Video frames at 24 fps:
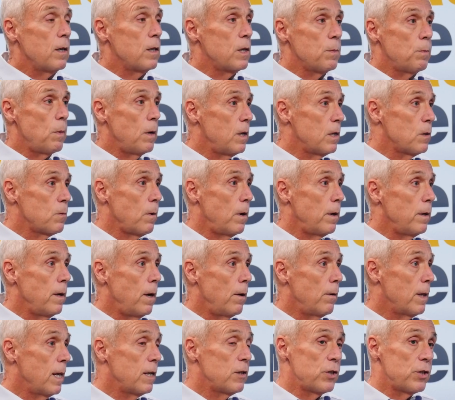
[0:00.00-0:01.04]
space right
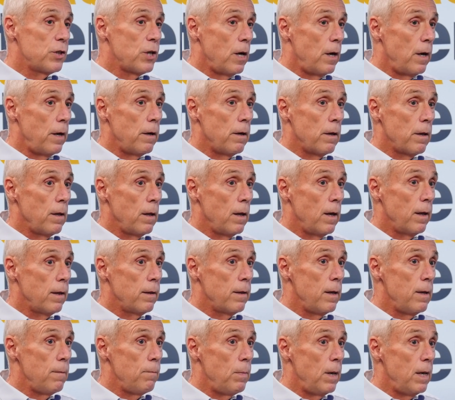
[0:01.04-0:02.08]
now, and that's China. Like,
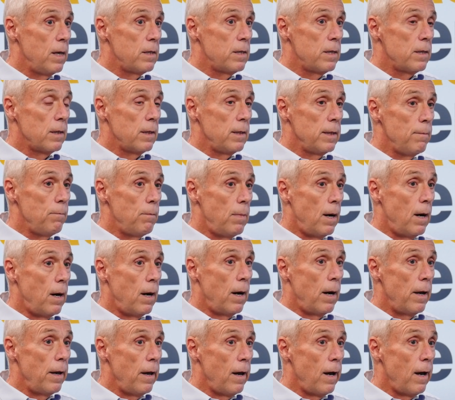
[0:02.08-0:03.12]
they basically
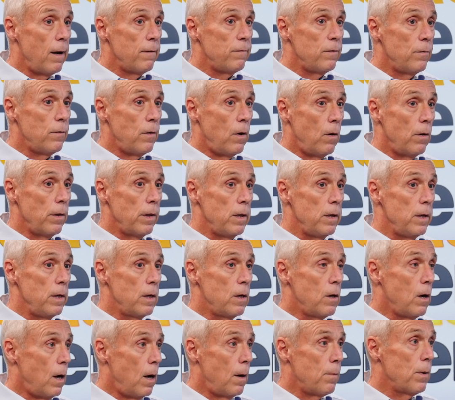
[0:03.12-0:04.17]
buy half of all the
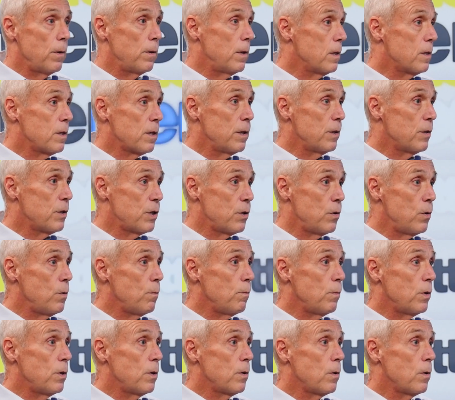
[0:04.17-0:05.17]
copper that's consumed.